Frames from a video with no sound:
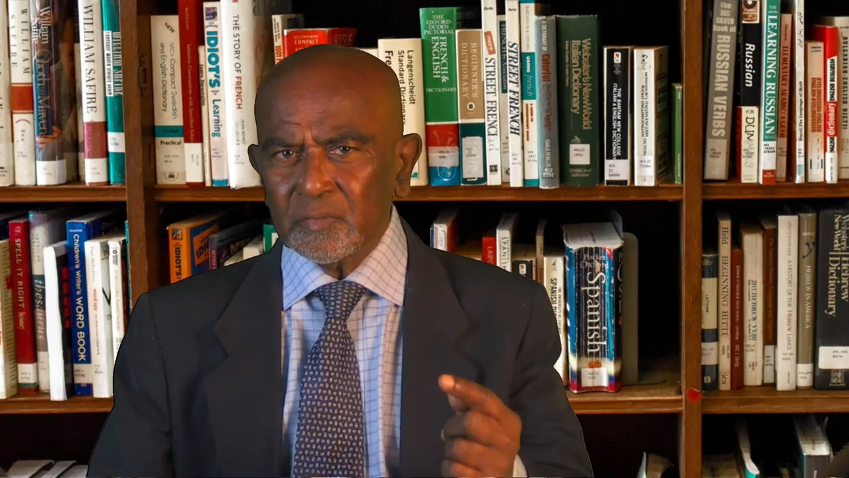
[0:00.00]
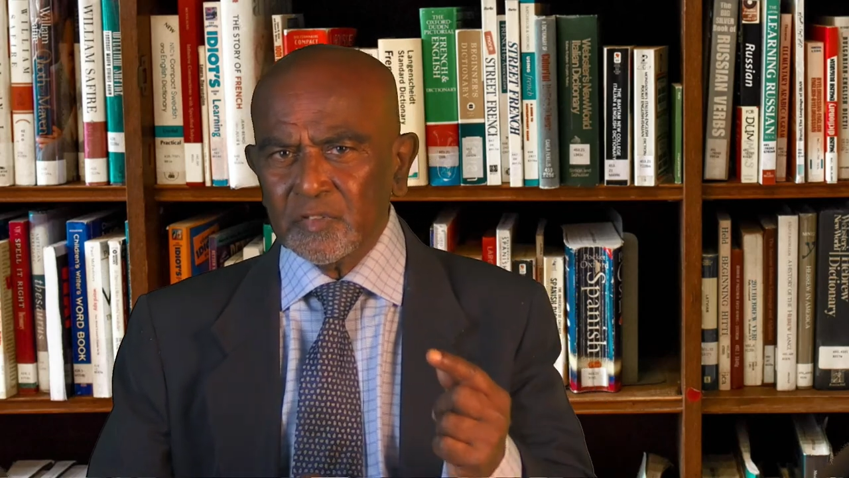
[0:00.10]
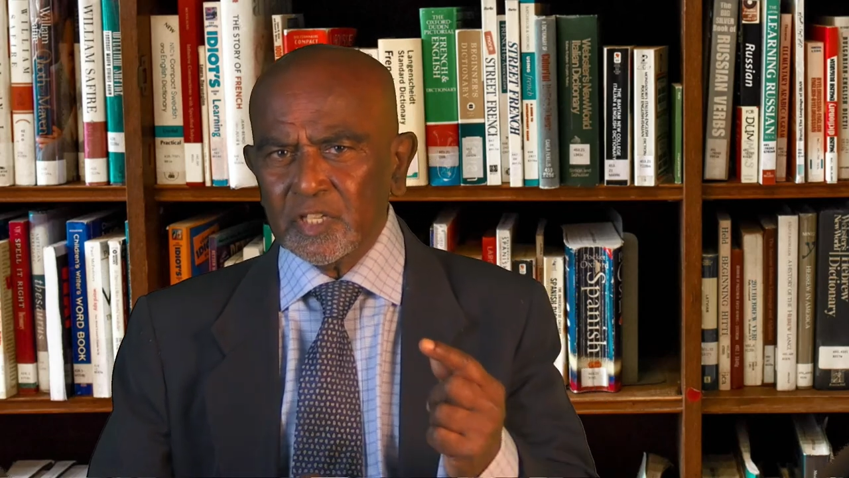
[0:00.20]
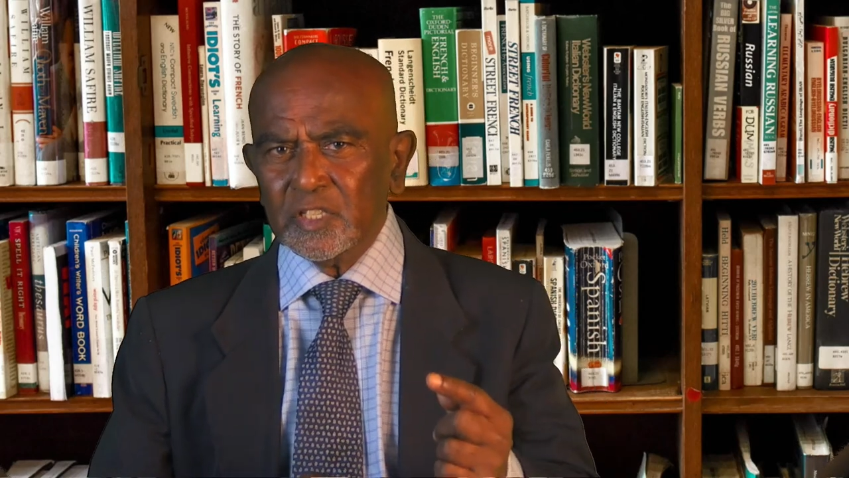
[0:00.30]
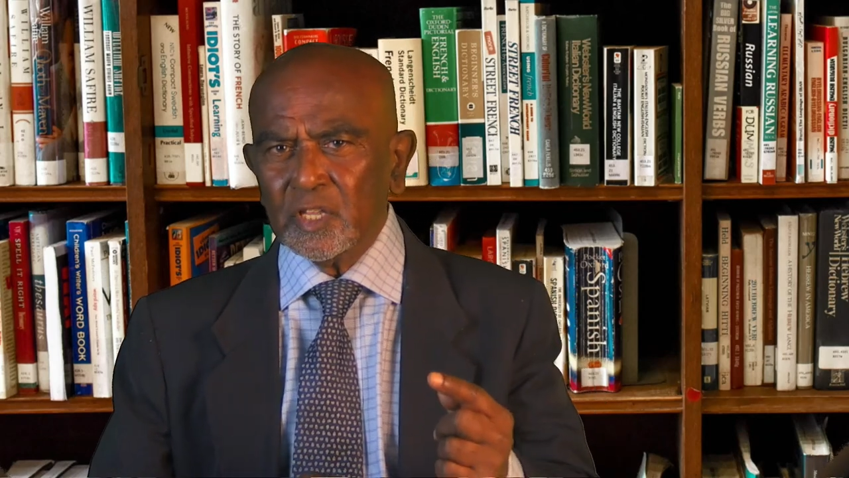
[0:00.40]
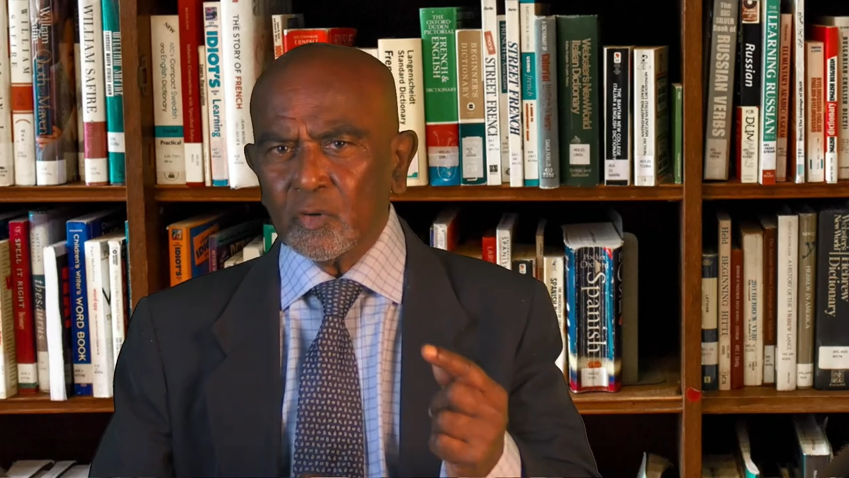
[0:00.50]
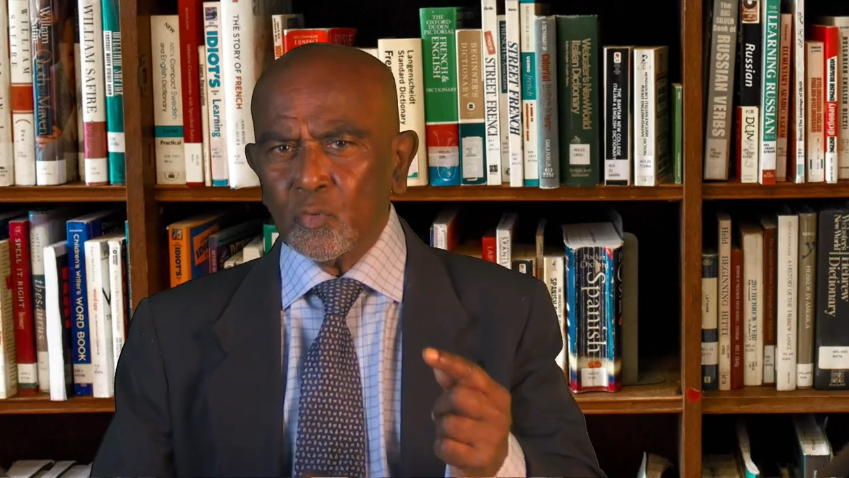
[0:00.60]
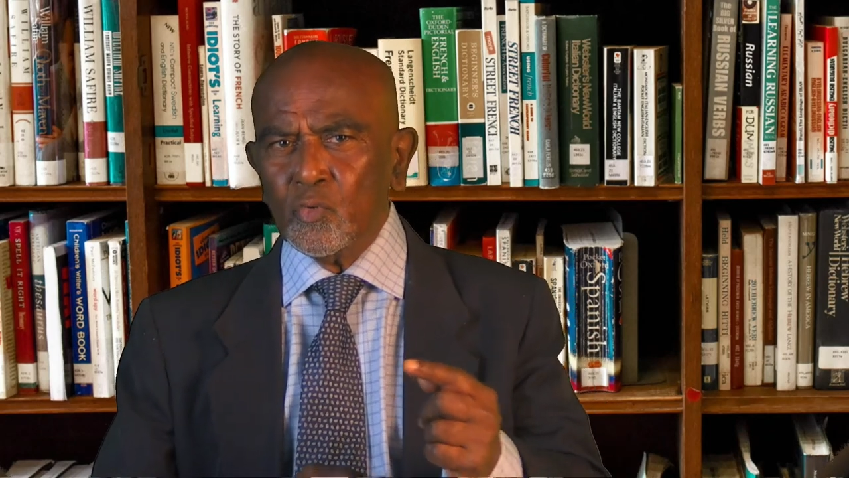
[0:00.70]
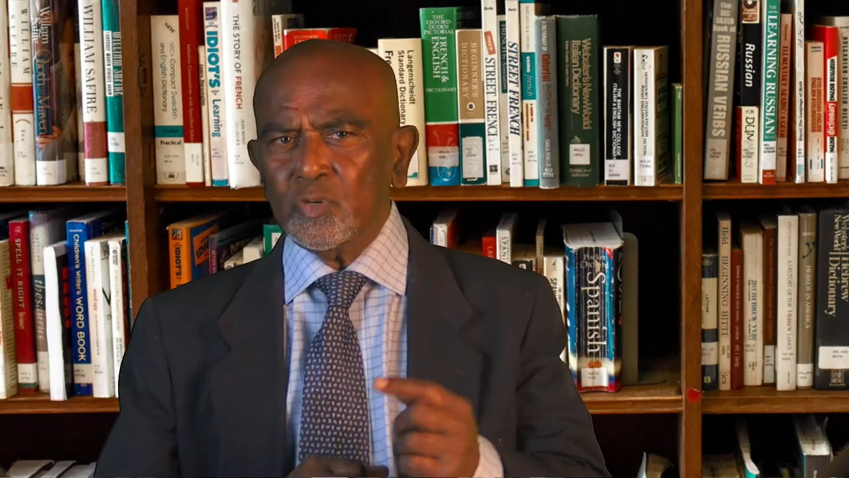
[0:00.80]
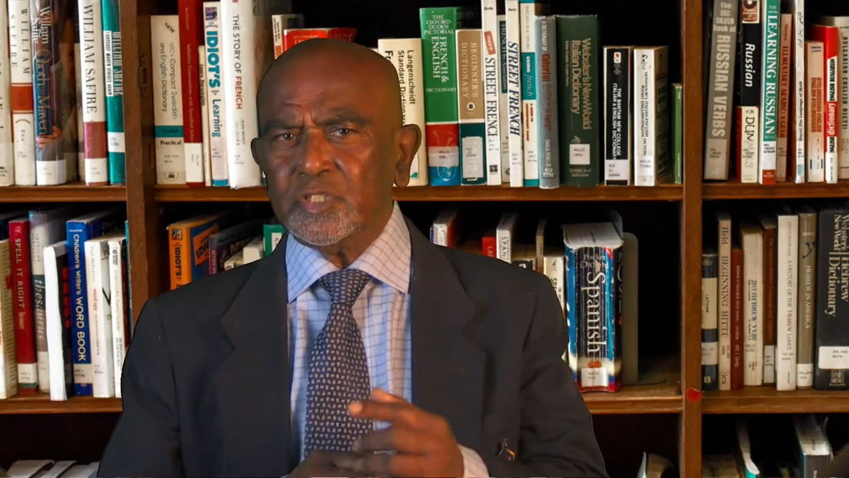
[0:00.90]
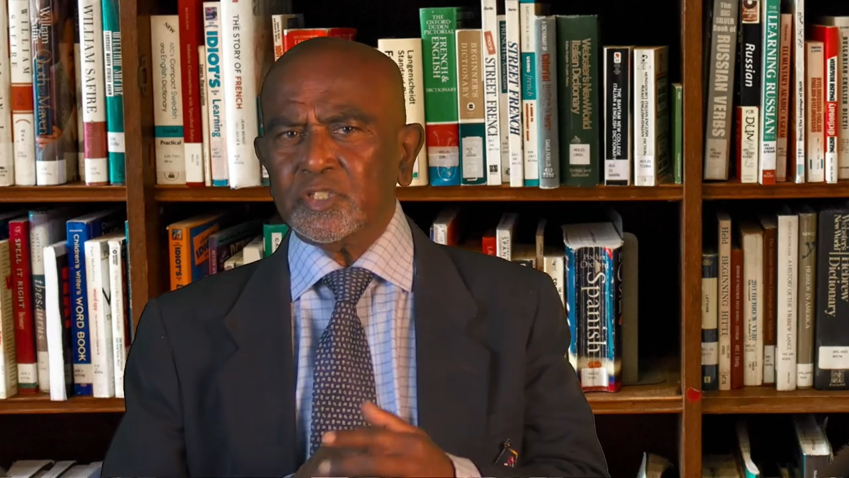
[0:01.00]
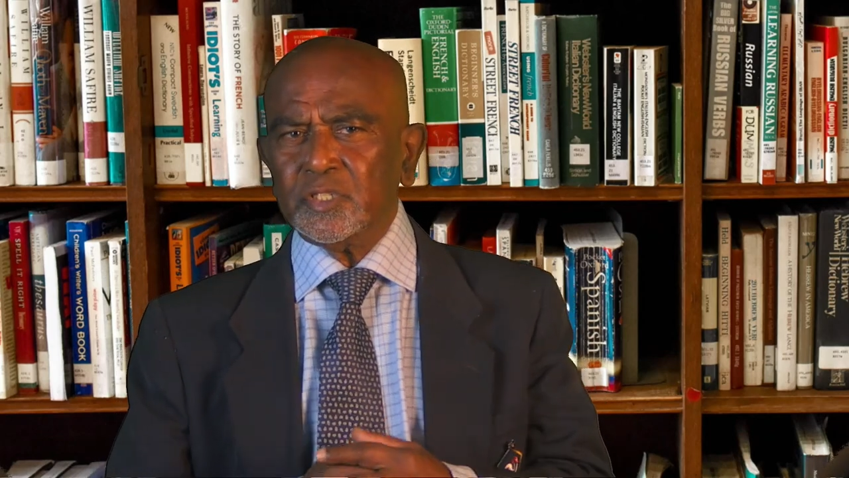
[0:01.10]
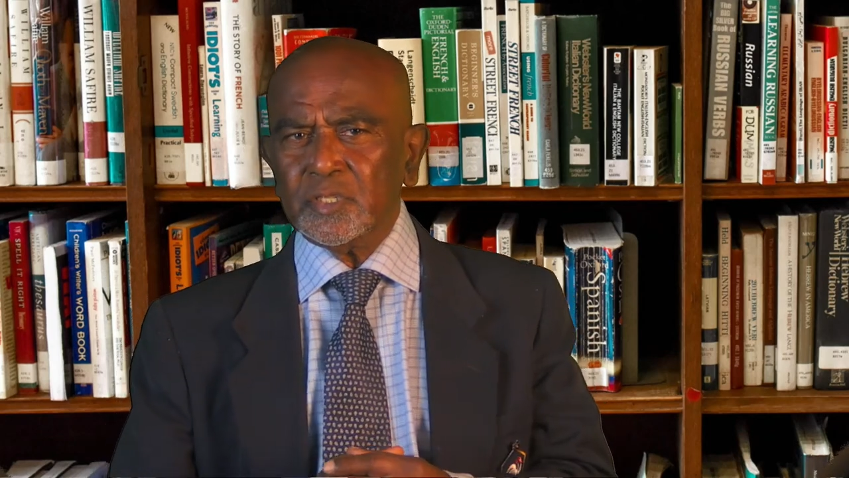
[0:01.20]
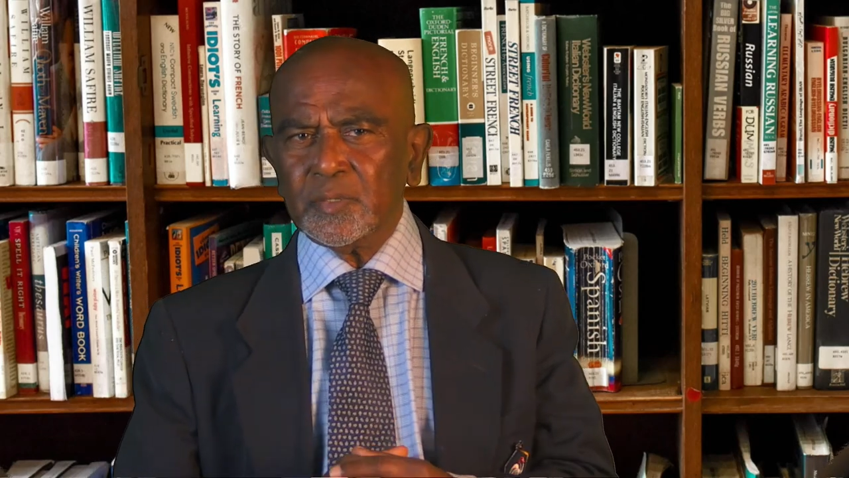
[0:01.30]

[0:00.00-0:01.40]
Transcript: within the rules